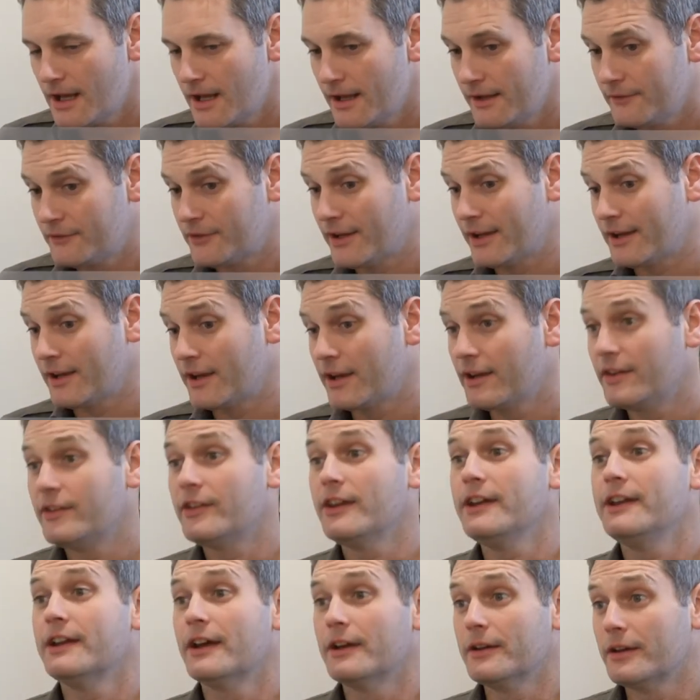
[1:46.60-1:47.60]
if you take
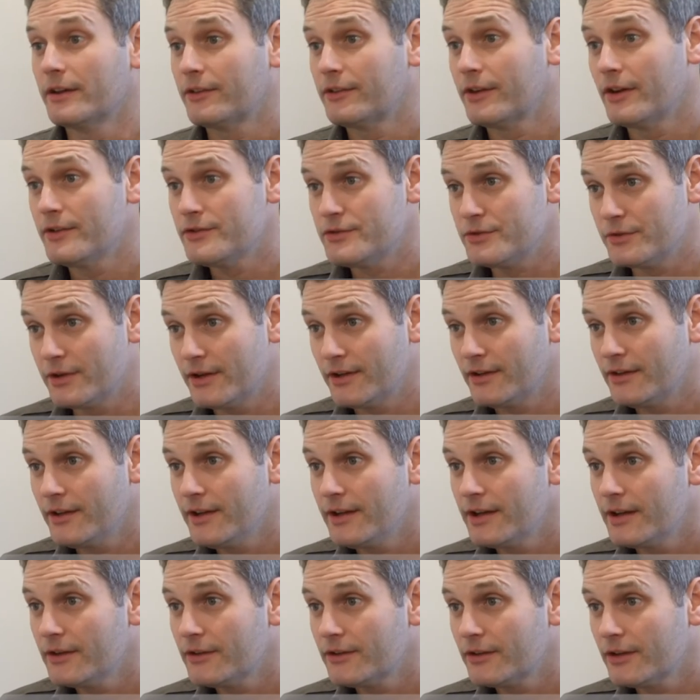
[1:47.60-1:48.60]
a social
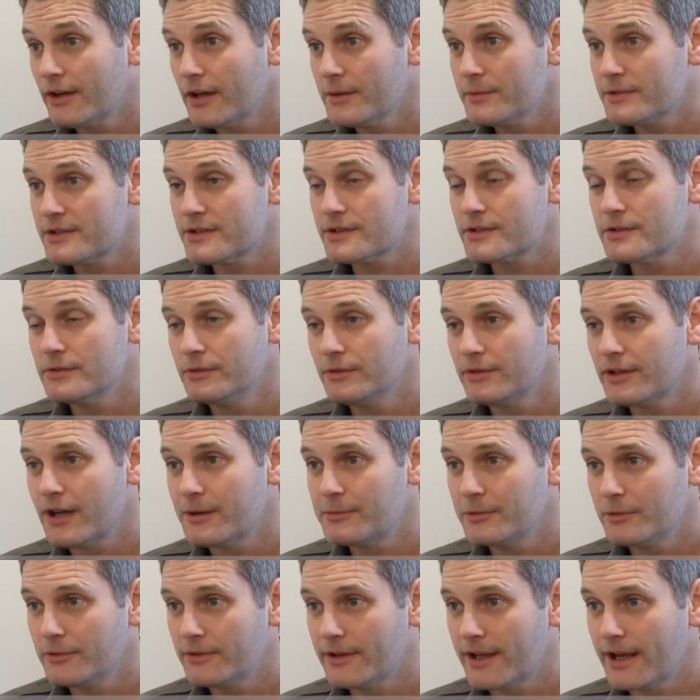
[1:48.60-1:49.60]
casino site, which is called
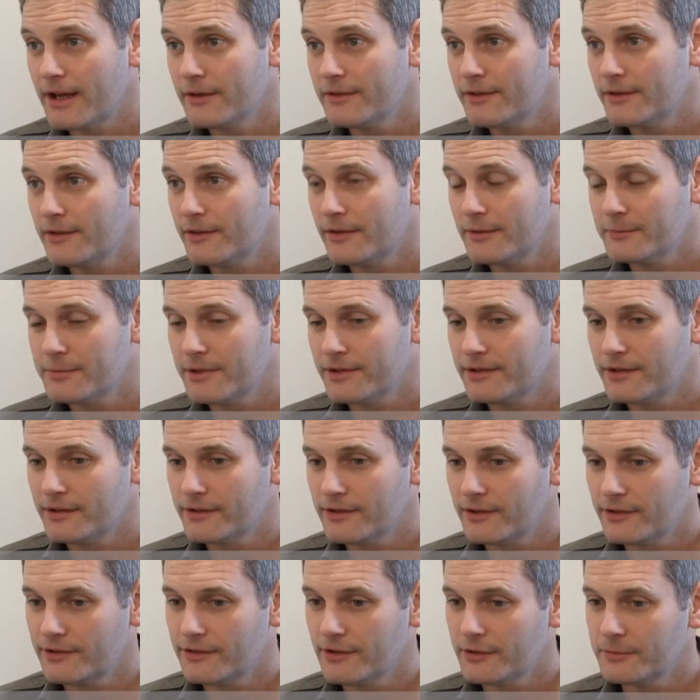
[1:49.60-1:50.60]
Double Down, this is a business
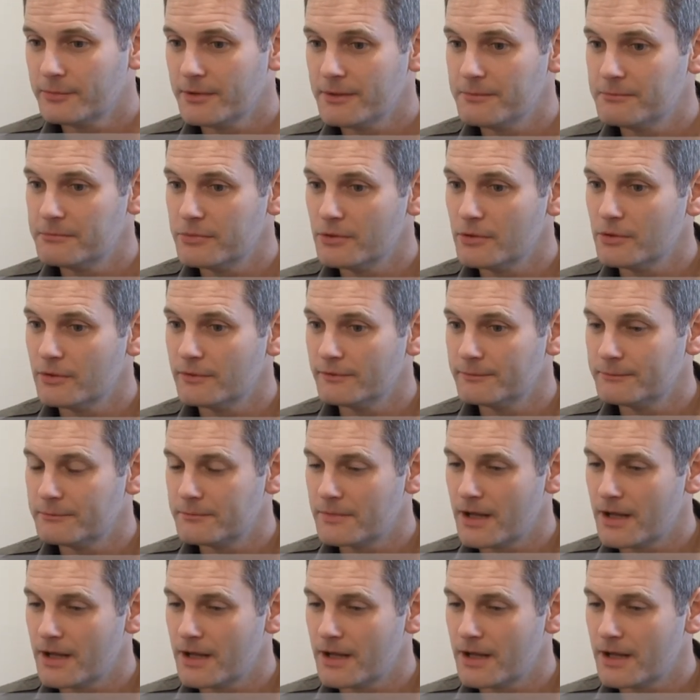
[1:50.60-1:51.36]
that's just been bought